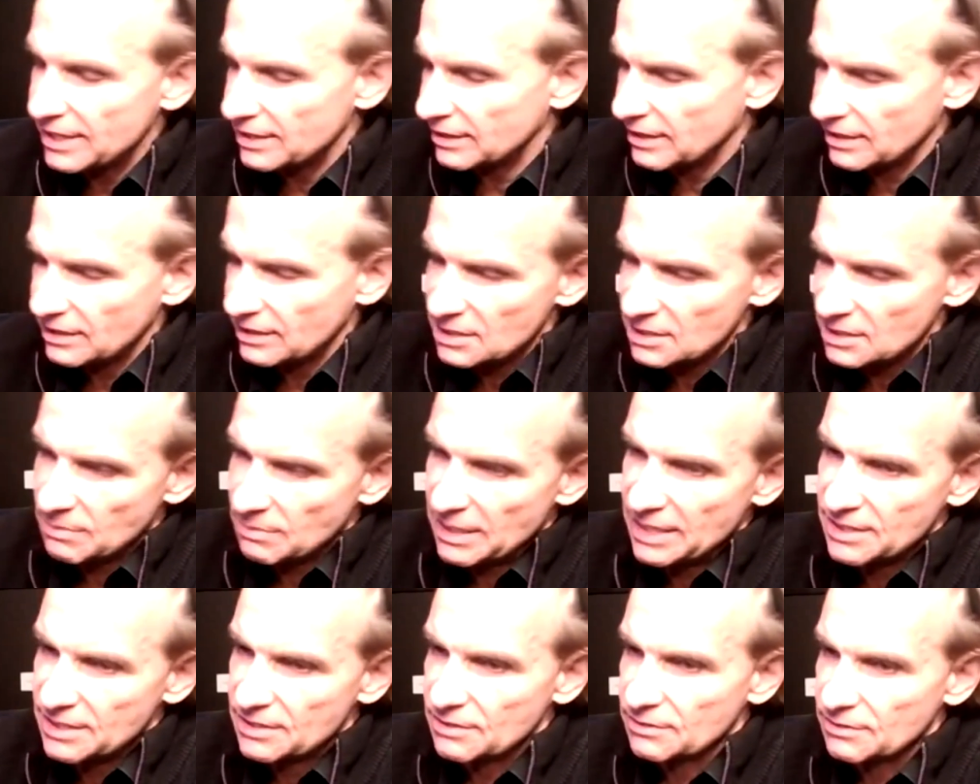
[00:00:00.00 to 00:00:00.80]
I can
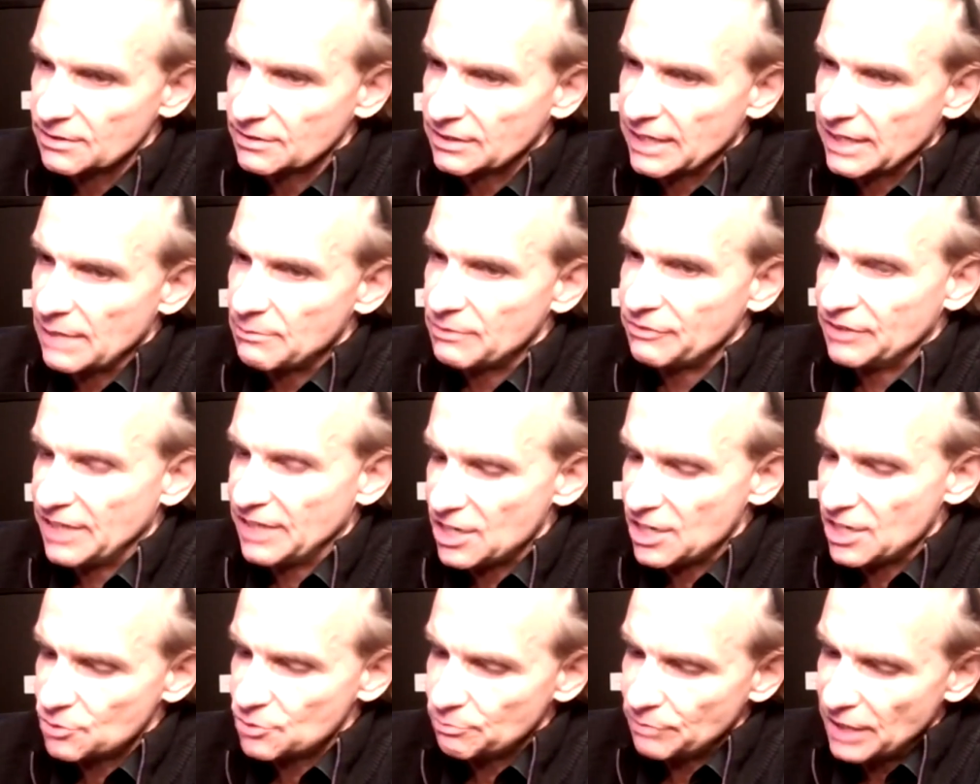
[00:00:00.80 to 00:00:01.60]
explain the
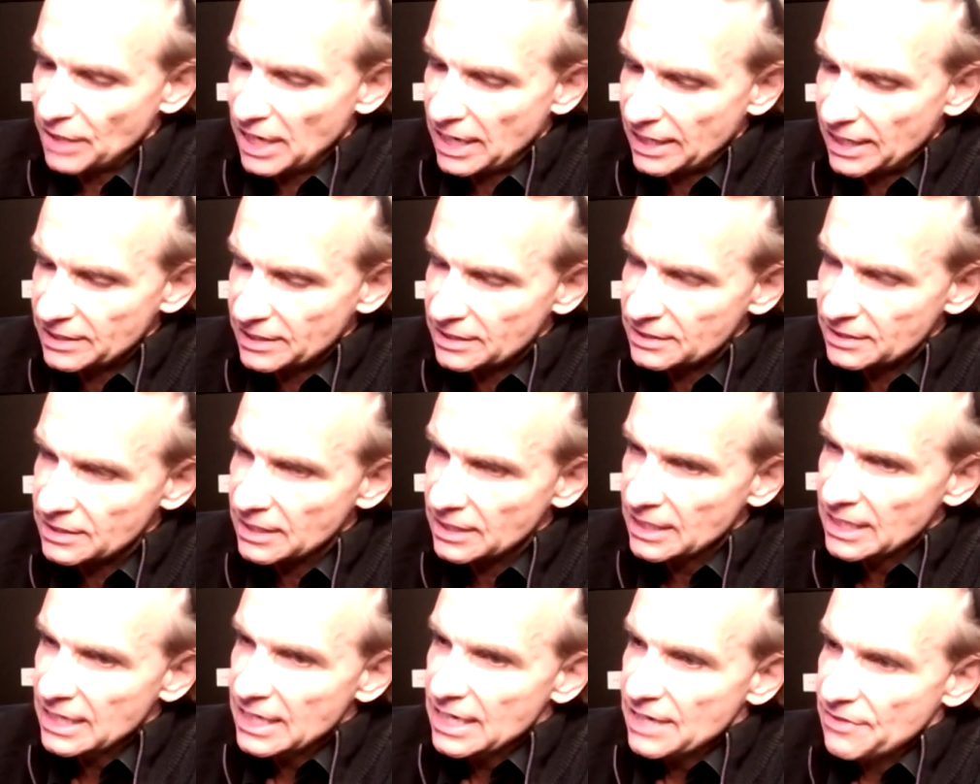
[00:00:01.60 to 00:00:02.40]
gamification behind it.
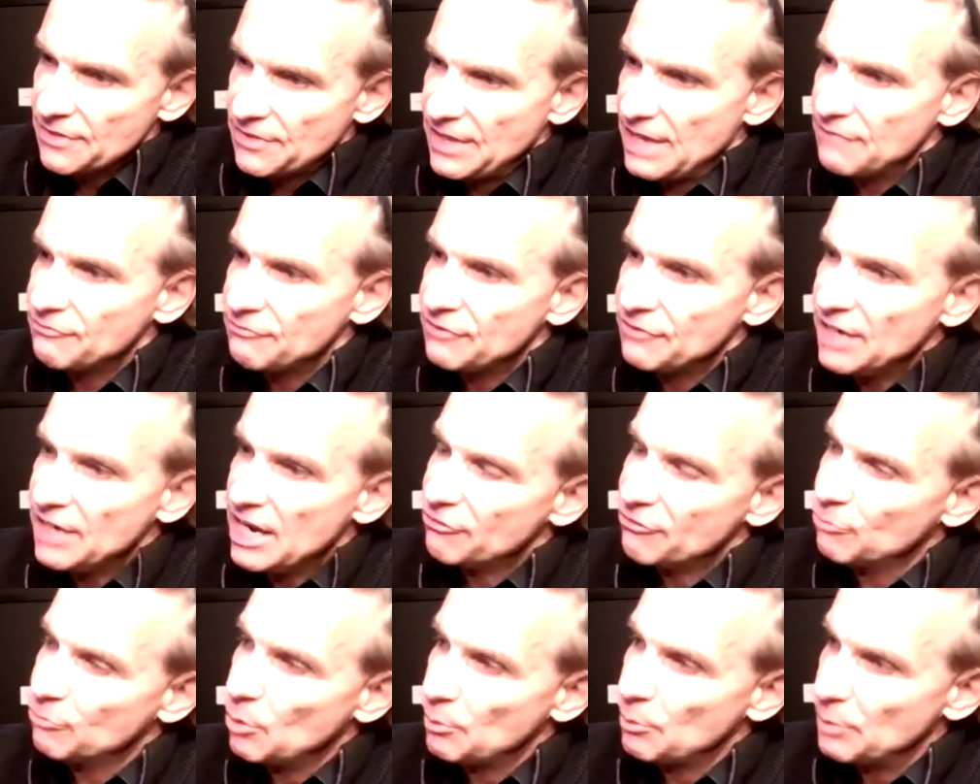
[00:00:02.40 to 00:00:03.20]
Then we
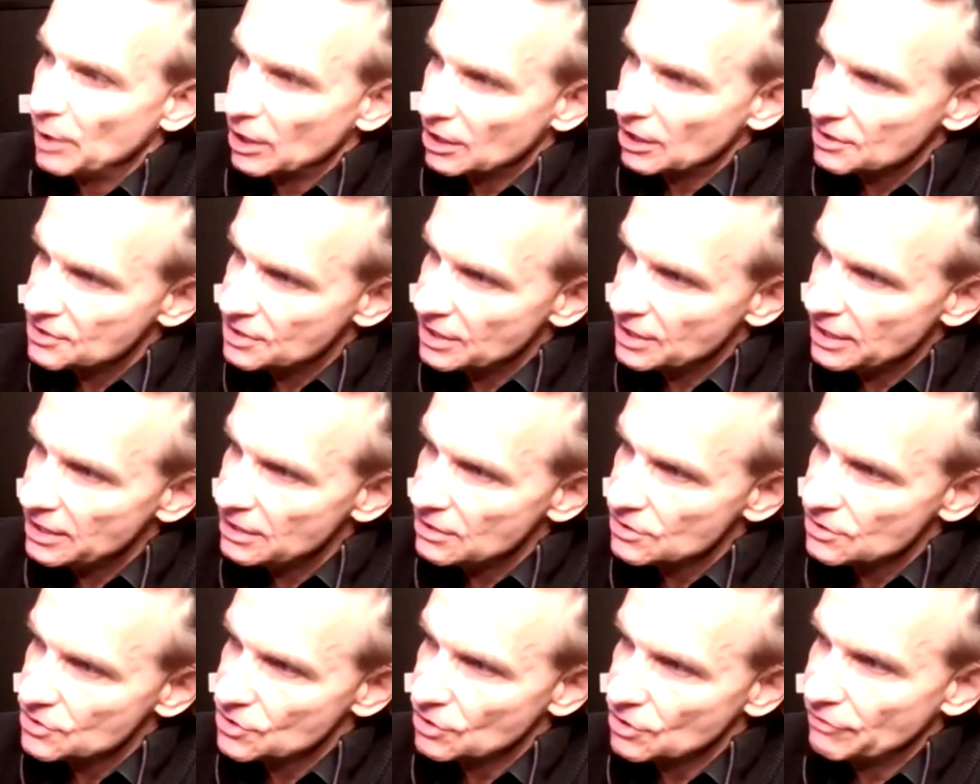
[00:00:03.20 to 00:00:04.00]
have
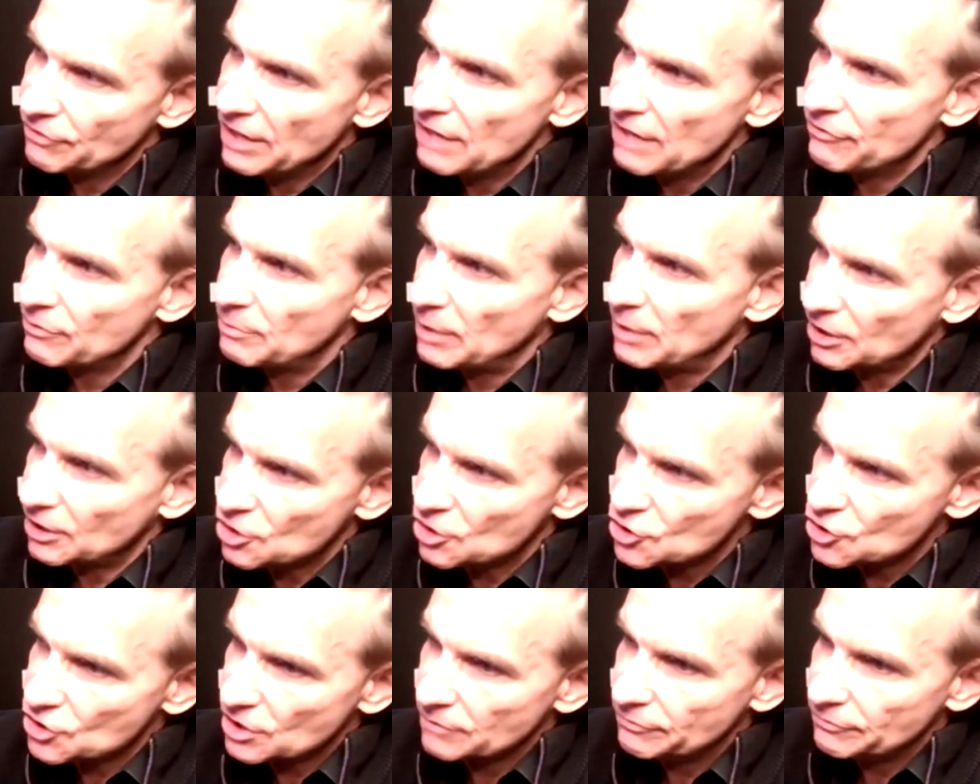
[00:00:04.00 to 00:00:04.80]
mobility. So we have a
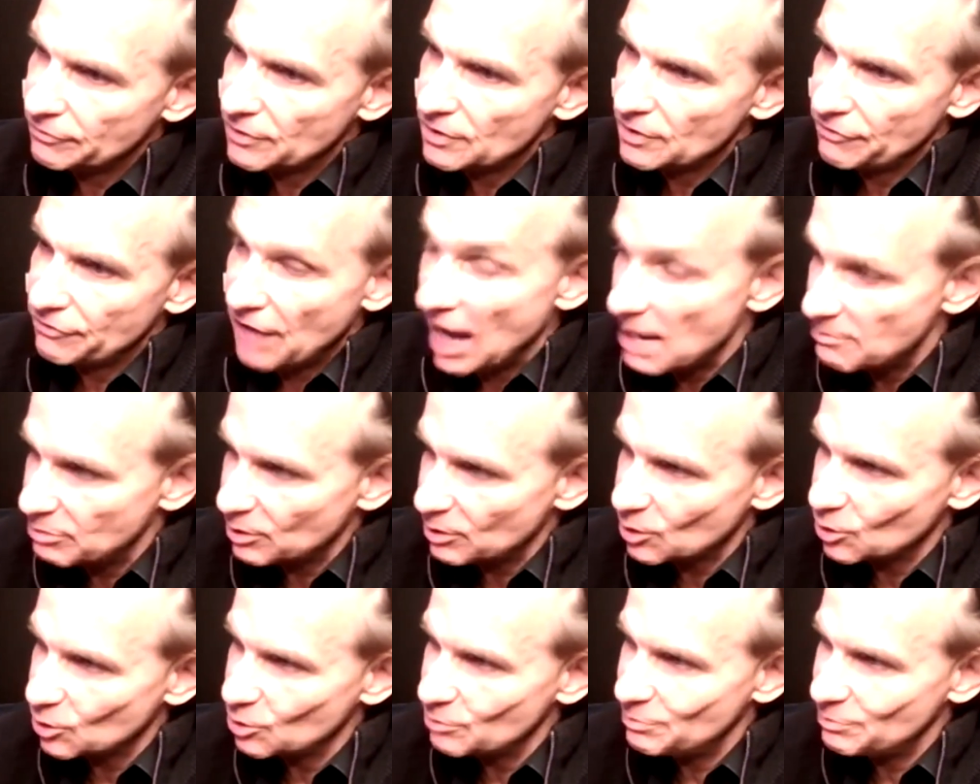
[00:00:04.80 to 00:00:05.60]
partnership with
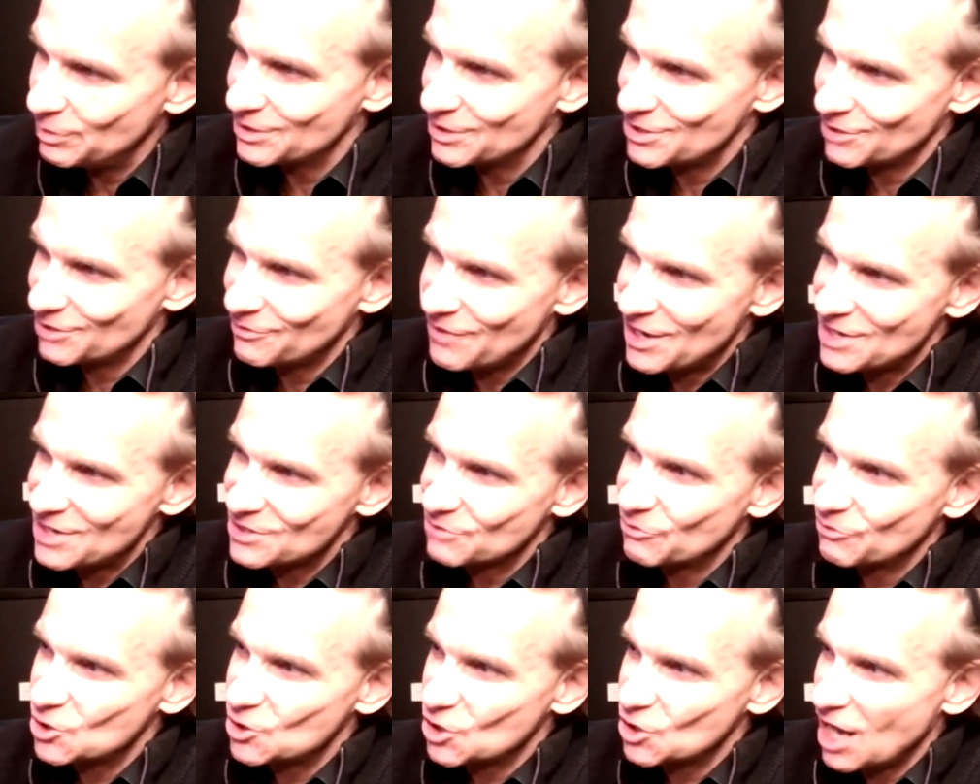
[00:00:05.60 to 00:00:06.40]
Hyperloop. So there's a
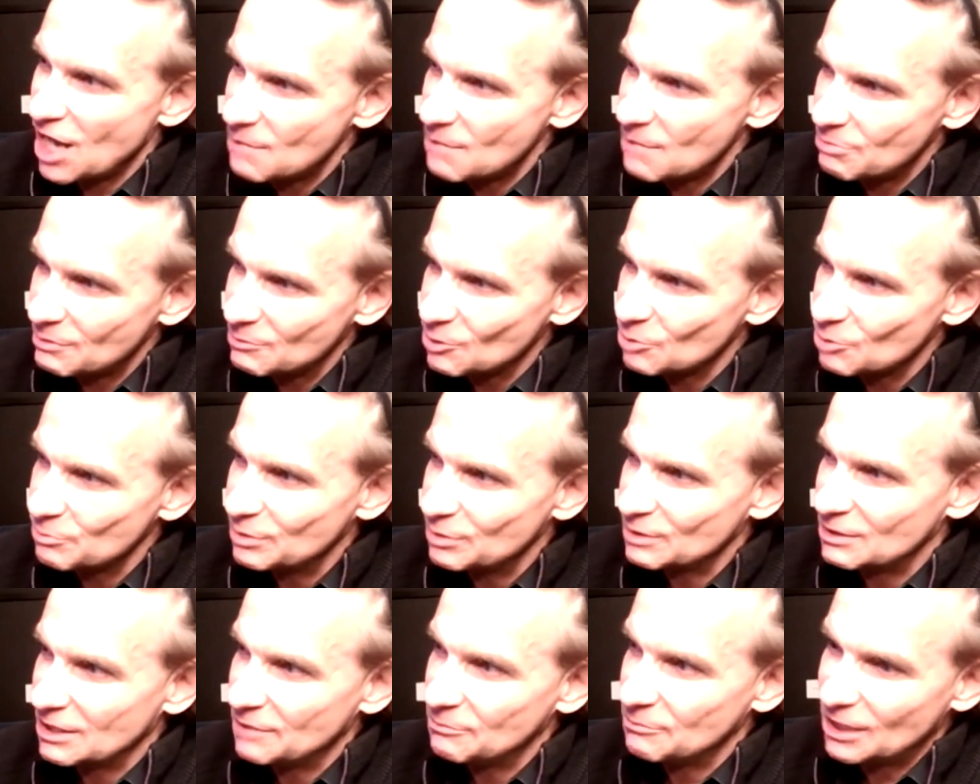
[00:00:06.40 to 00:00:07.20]
virtual Hyperloop
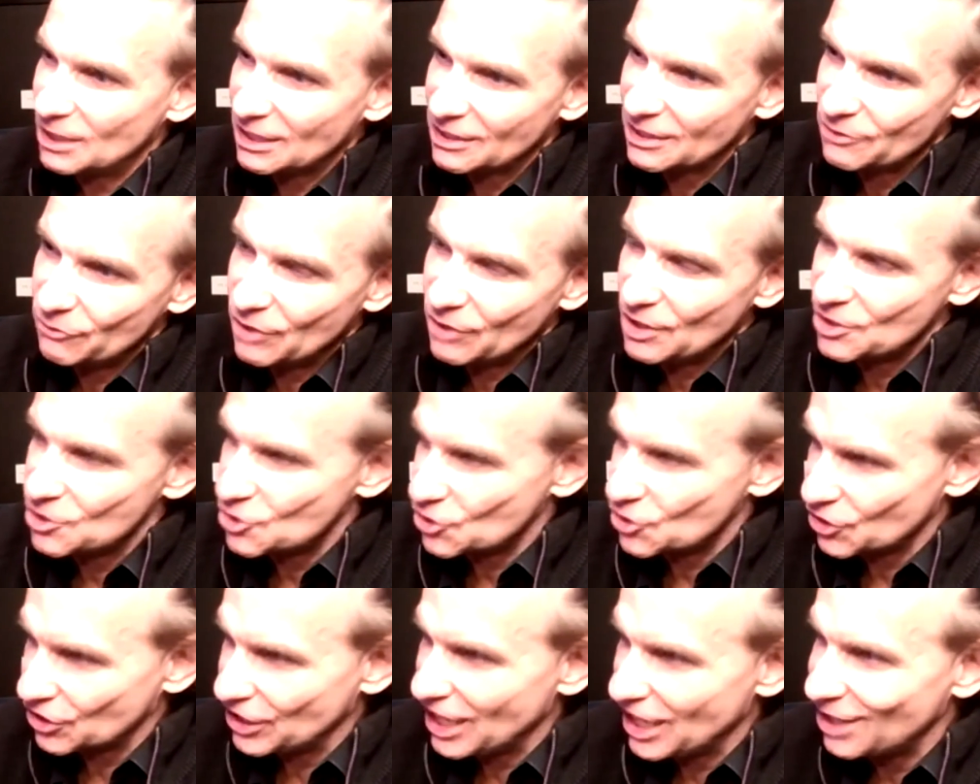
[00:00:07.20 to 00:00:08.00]
between Cleveland and
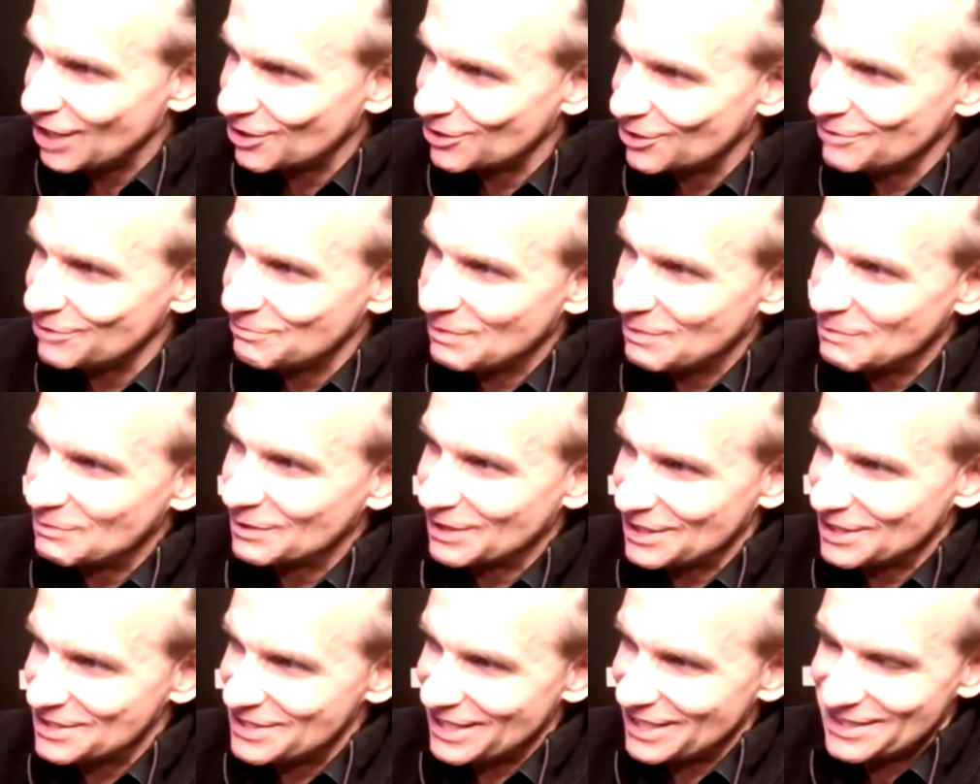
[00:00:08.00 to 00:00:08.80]
Chicago. People
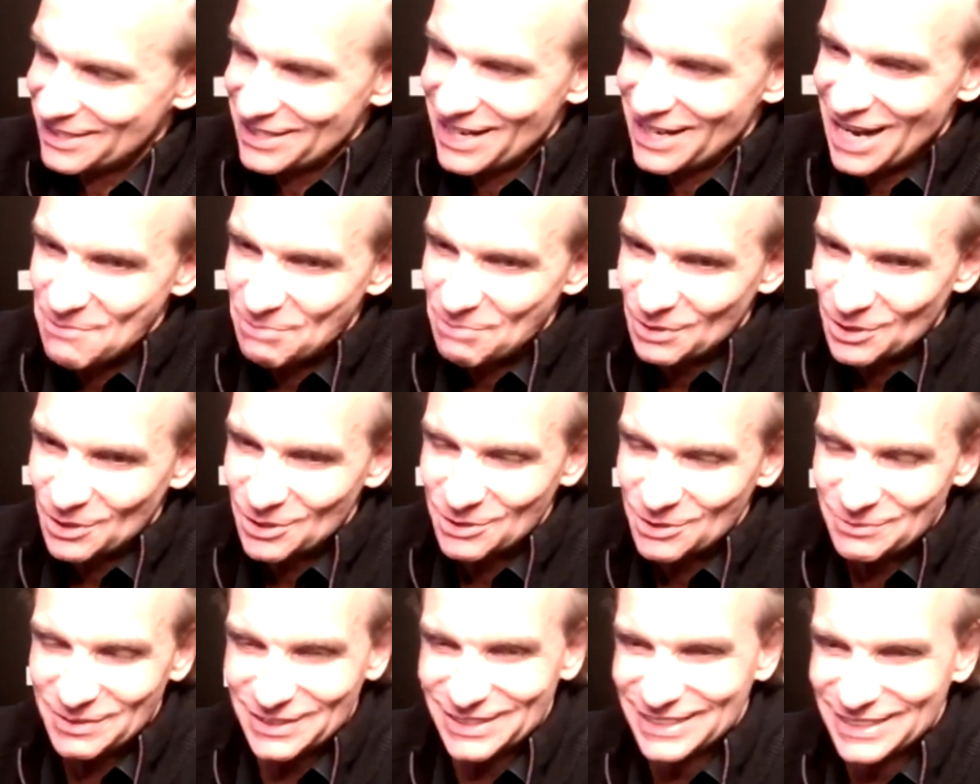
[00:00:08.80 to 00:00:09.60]
can take the
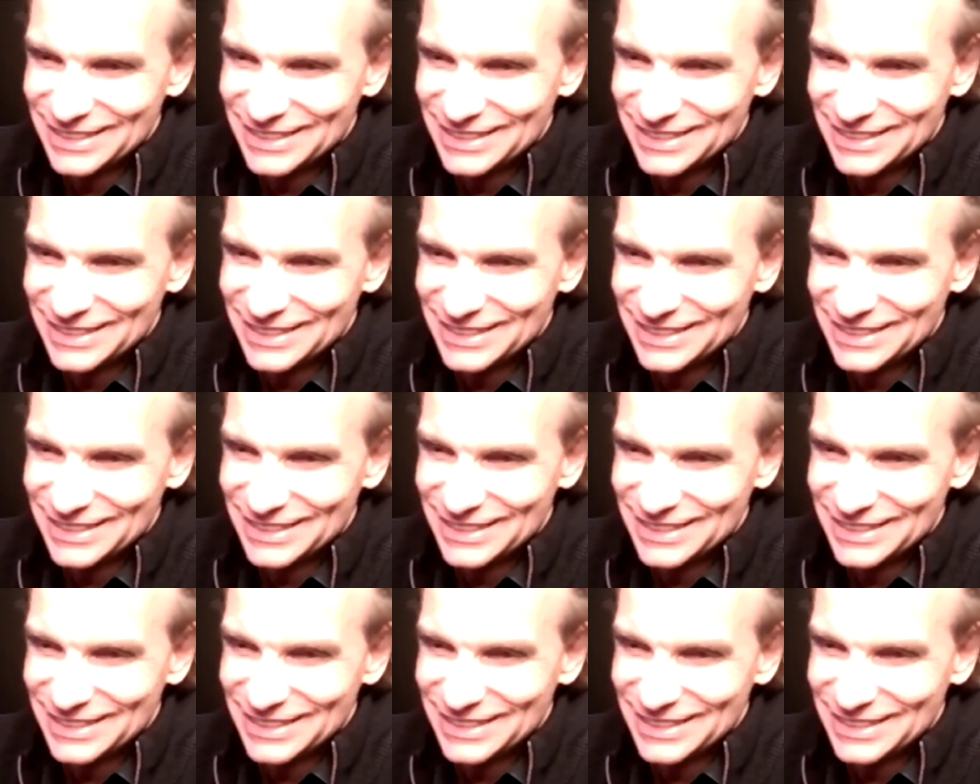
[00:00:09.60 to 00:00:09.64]
Hyperloop.